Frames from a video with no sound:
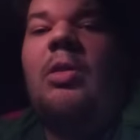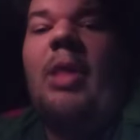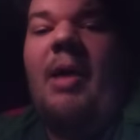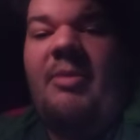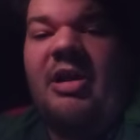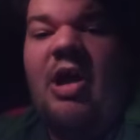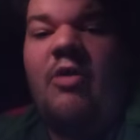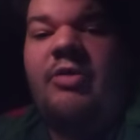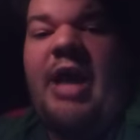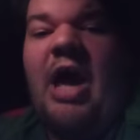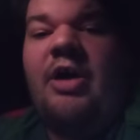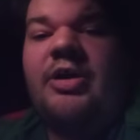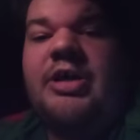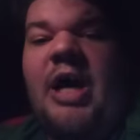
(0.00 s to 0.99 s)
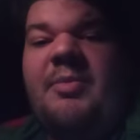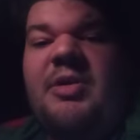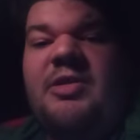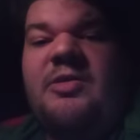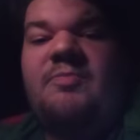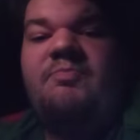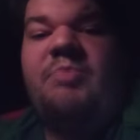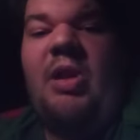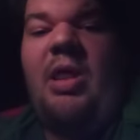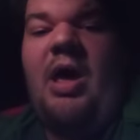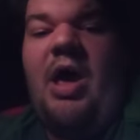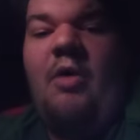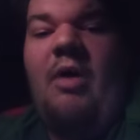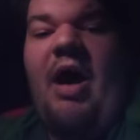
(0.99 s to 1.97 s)
Let me know down comments
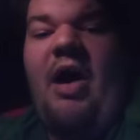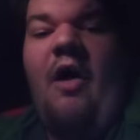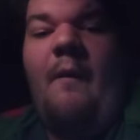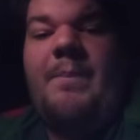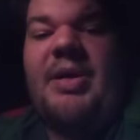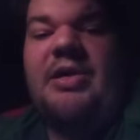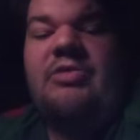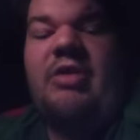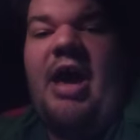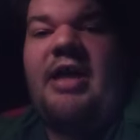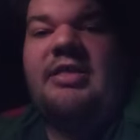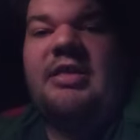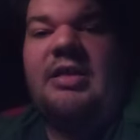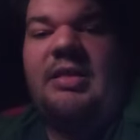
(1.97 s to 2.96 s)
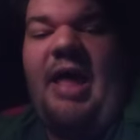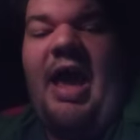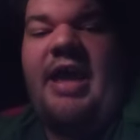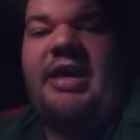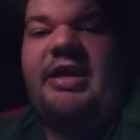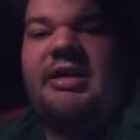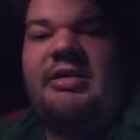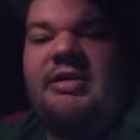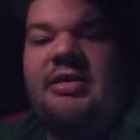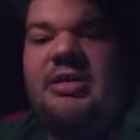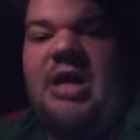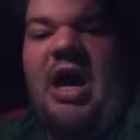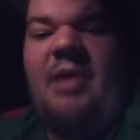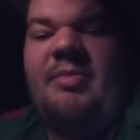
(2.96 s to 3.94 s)
below. I hope you guys like,
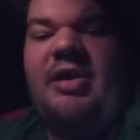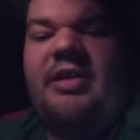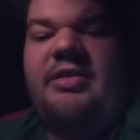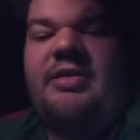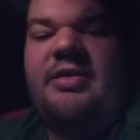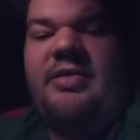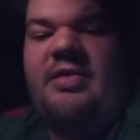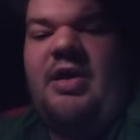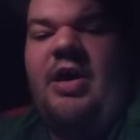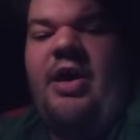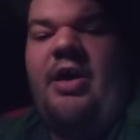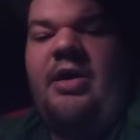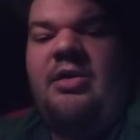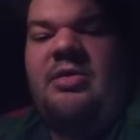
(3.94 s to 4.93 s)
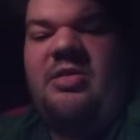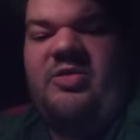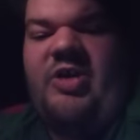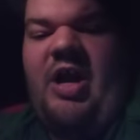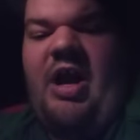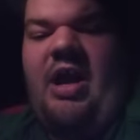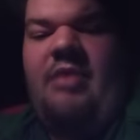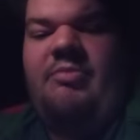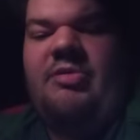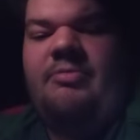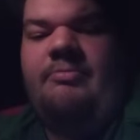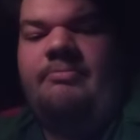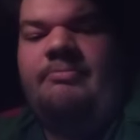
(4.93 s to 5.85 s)
comment, subscribe.